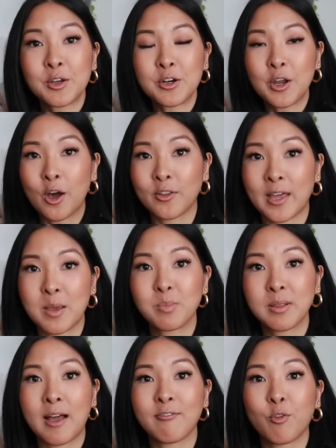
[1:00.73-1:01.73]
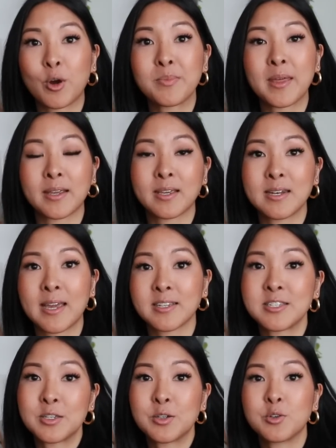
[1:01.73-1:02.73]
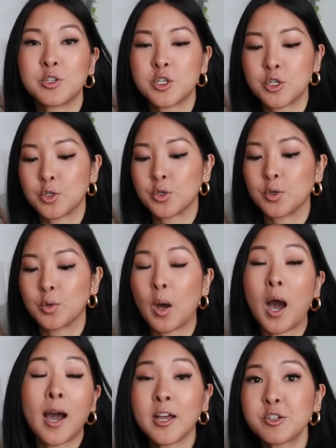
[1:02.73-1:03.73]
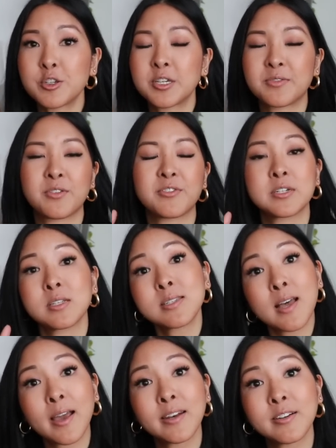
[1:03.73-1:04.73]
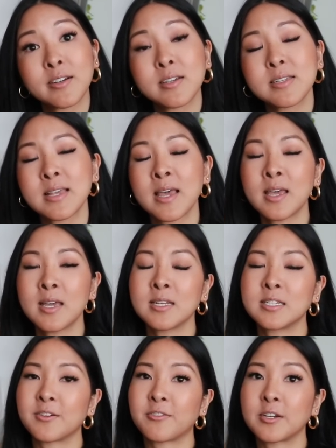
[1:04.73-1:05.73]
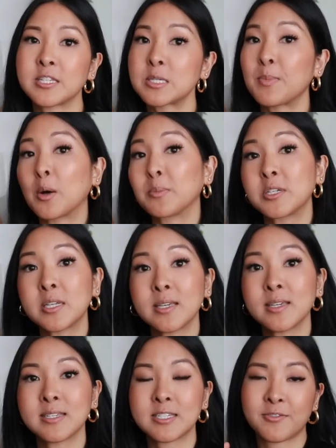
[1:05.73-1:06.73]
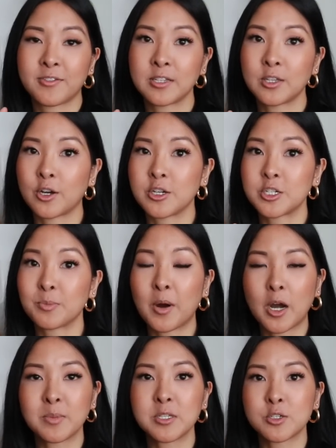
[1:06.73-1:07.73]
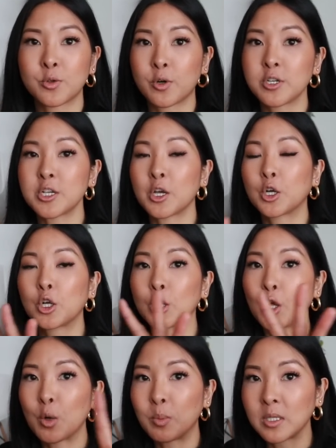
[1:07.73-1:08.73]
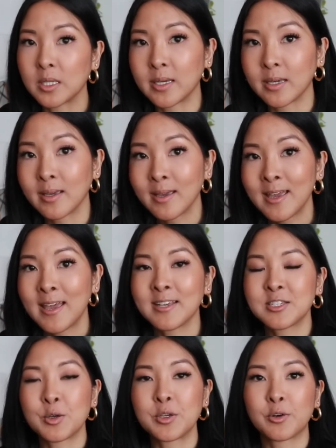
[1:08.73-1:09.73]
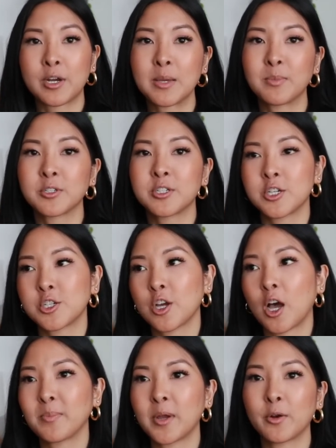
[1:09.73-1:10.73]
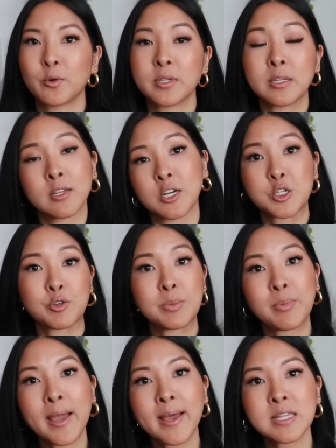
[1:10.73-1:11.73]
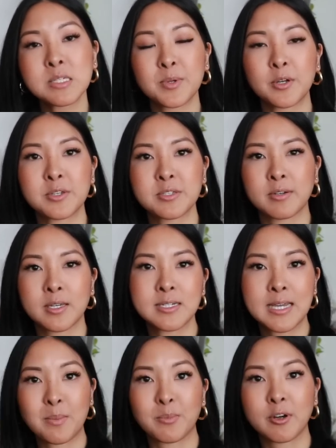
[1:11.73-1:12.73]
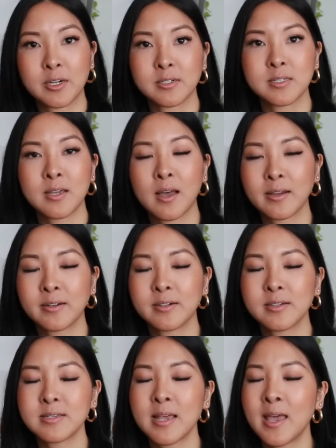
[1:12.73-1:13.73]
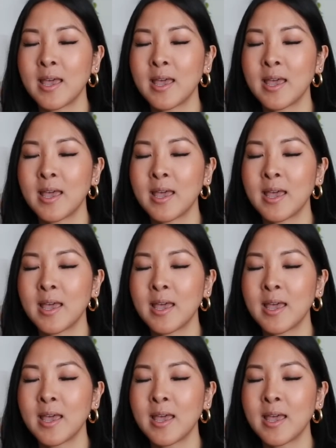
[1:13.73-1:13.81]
they're an online platform that connects you to hundreds of different designers, different small boutiques, different large department stores globally. So you're able to shop not only luxury brands, but also contemporary designers.